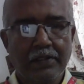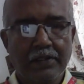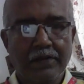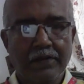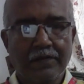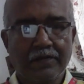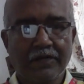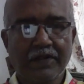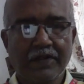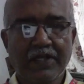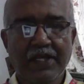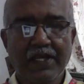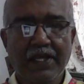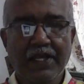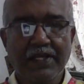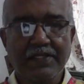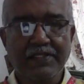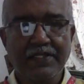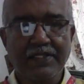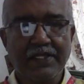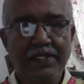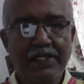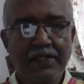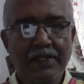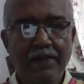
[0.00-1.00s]
working as
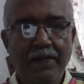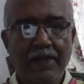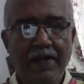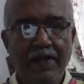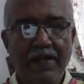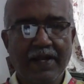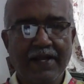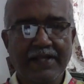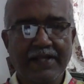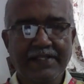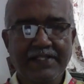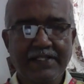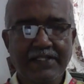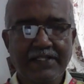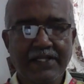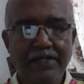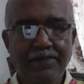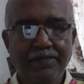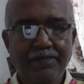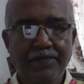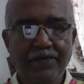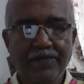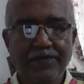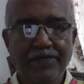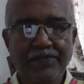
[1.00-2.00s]
an assistant
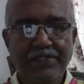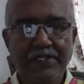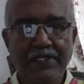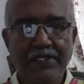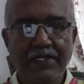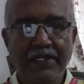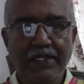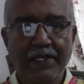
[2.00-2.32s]
professor